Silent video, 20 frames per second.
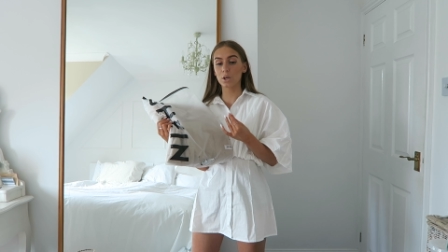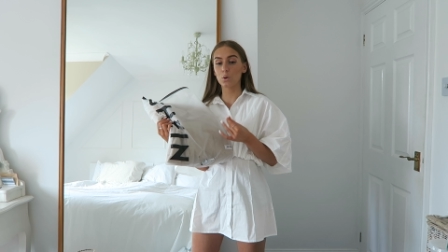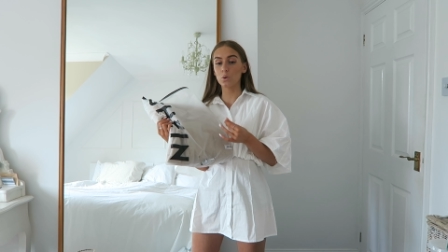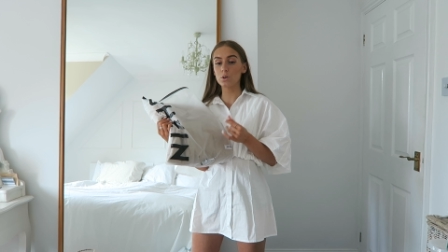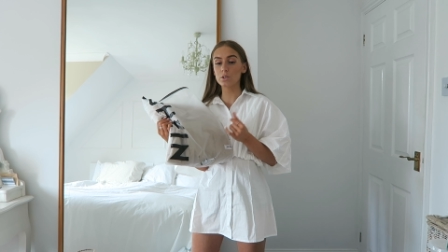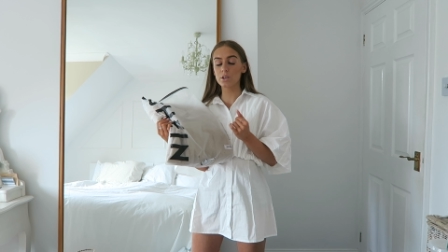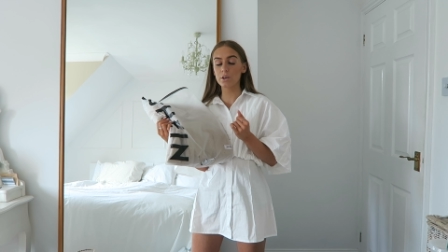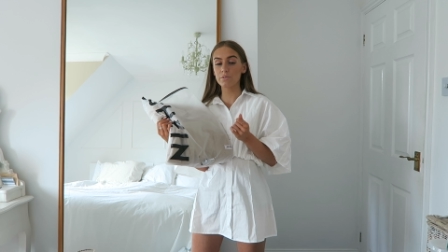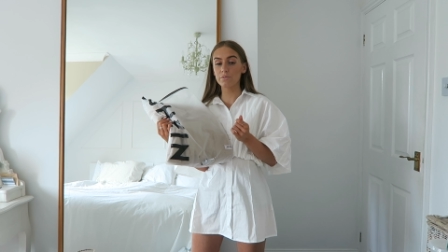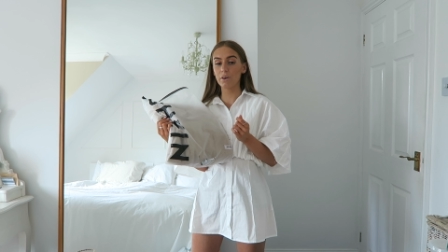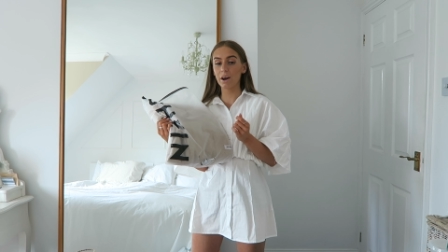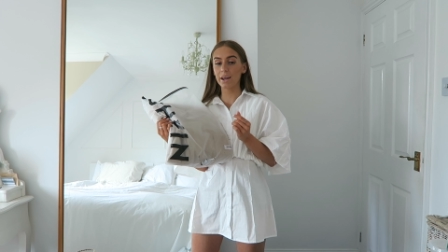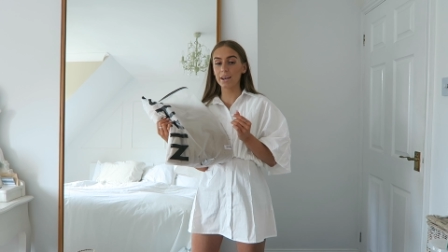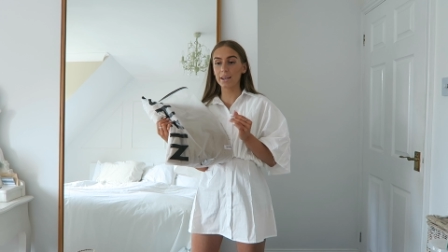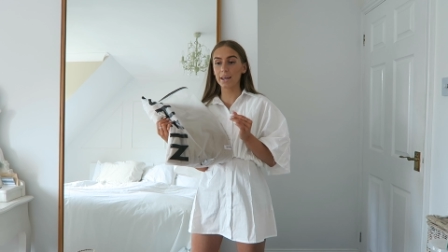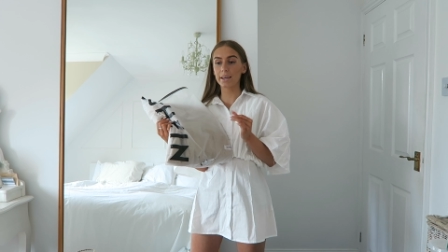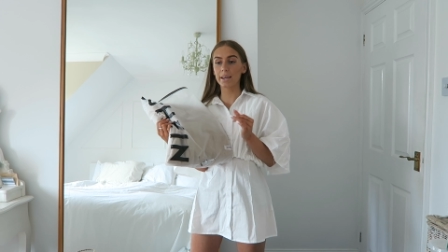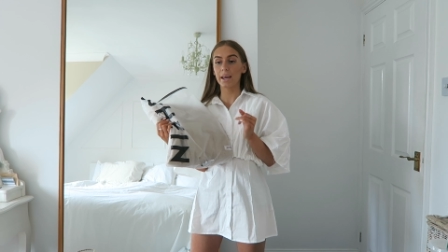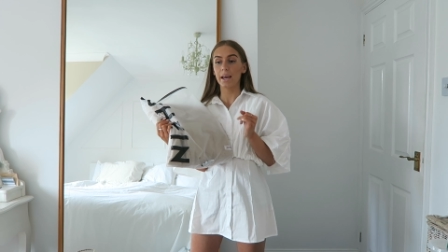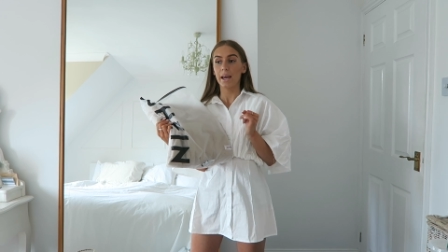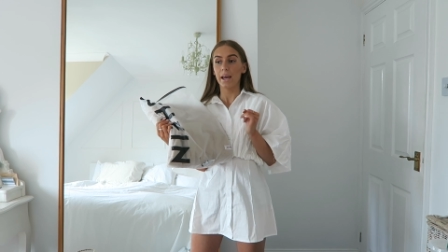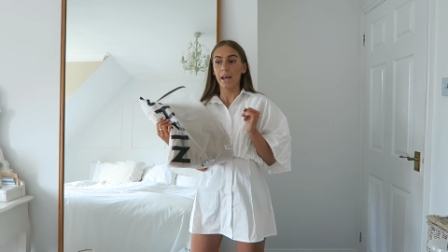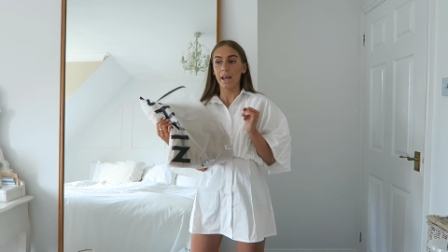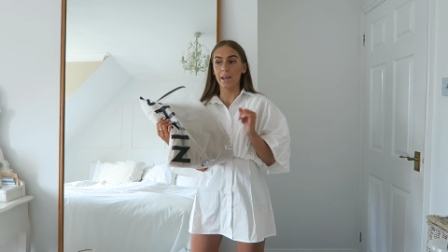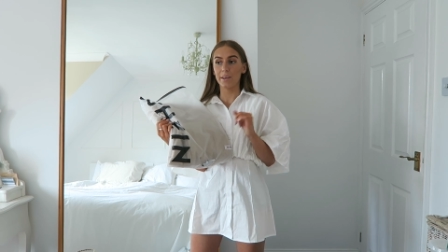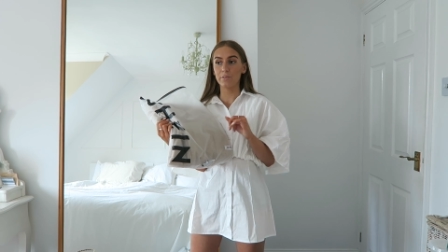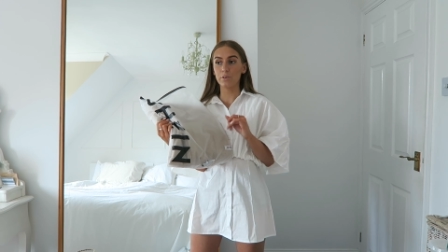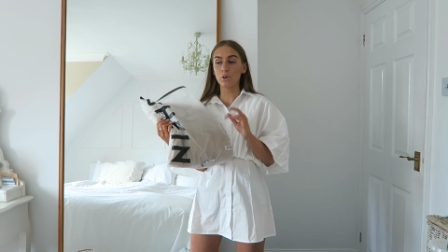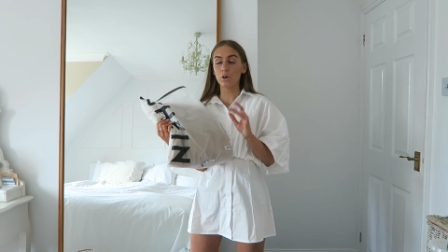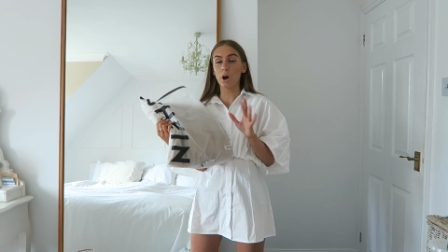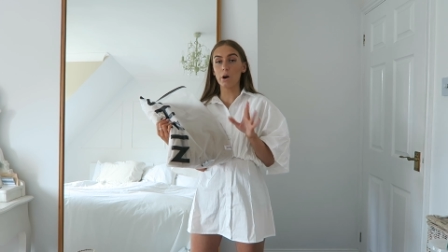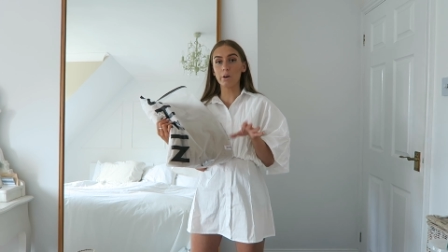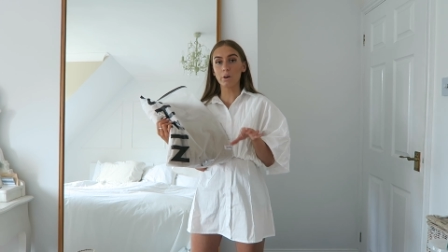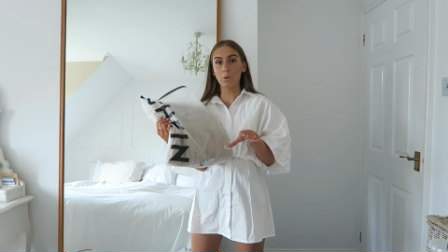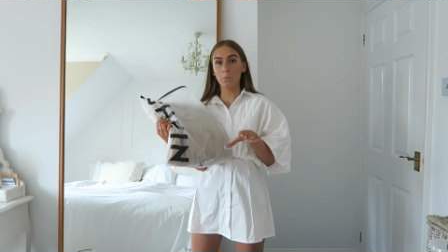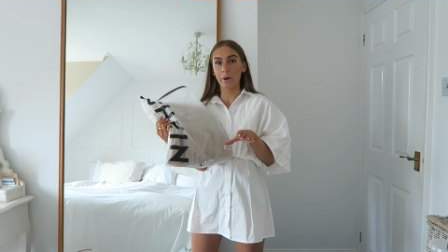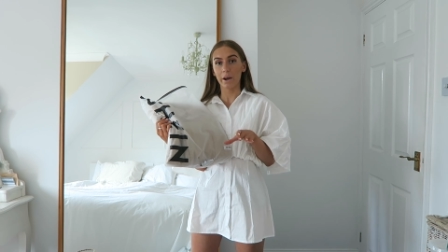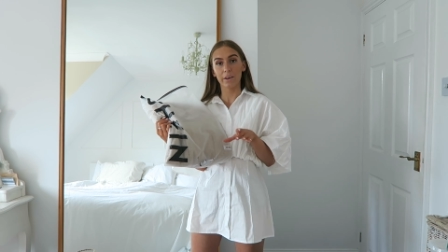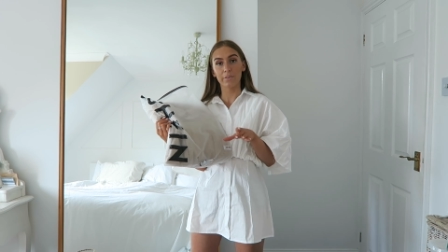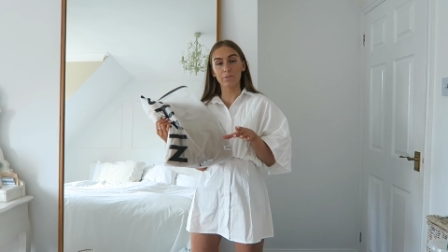I also find like if you're going
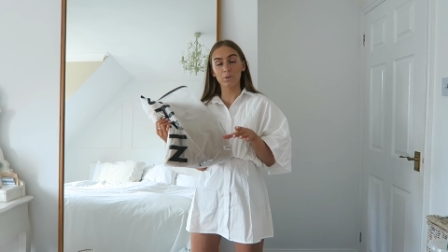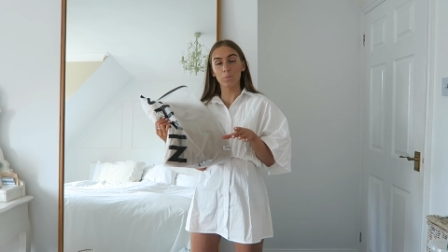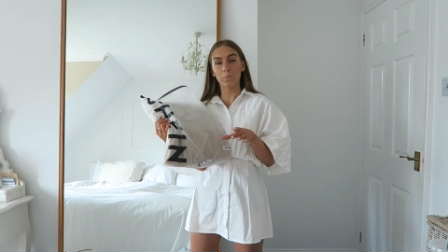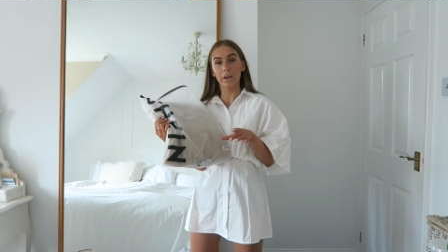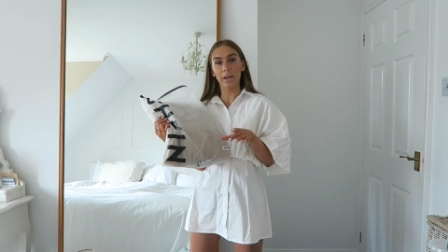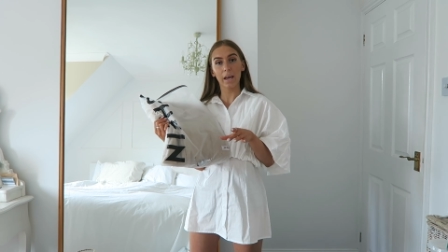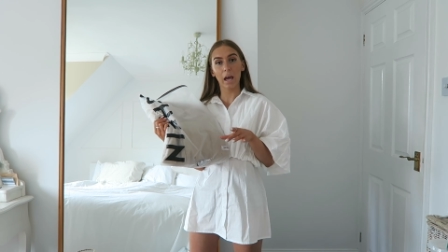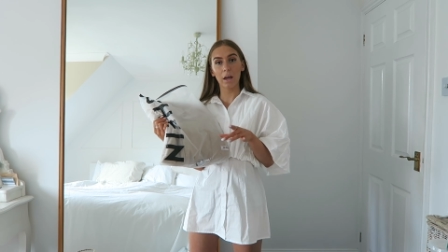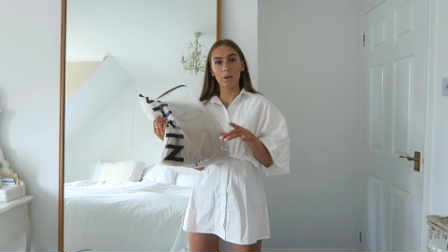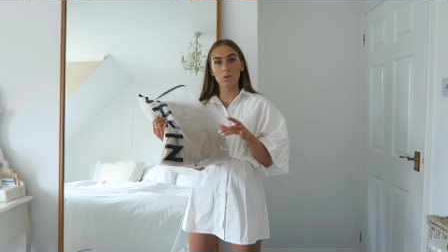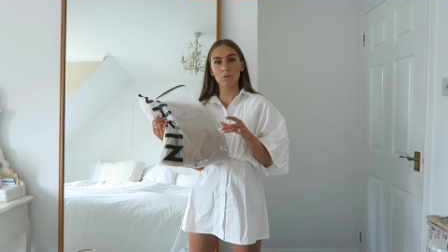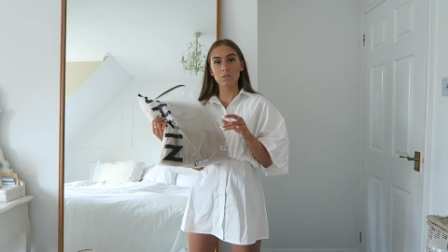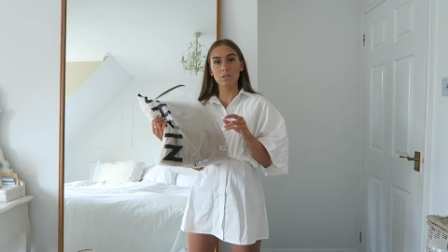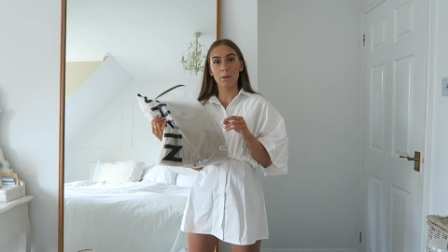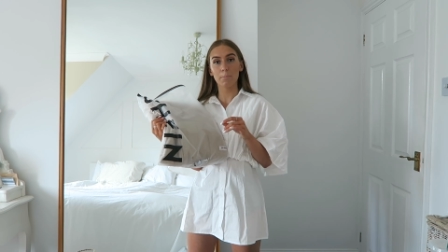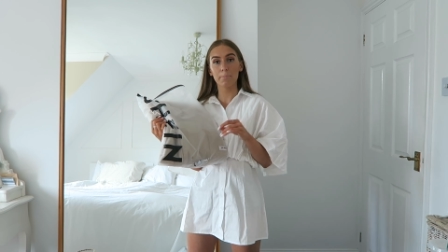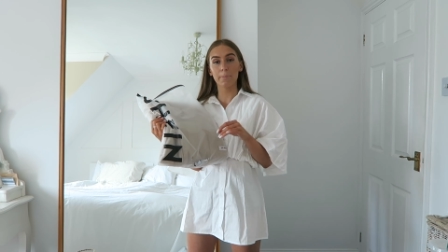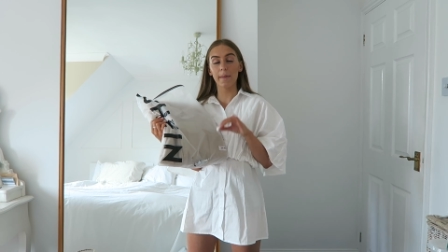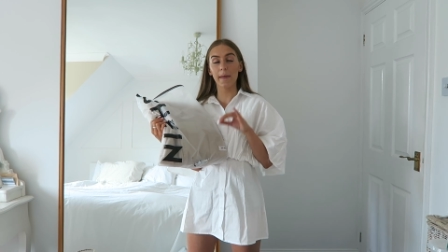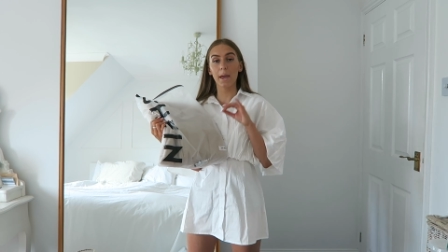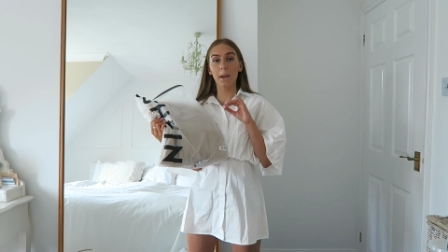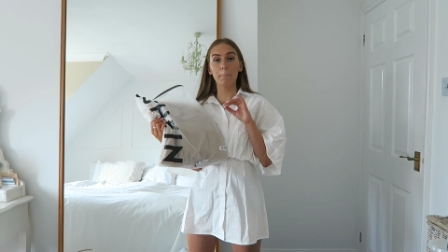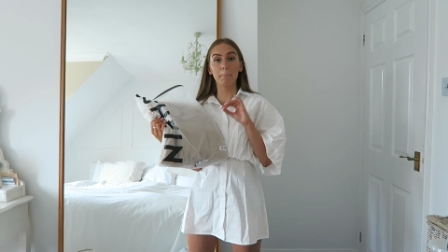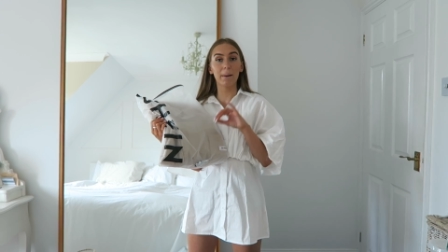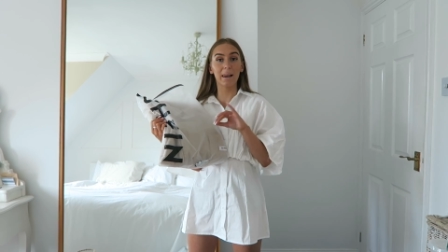away for a weekend or something,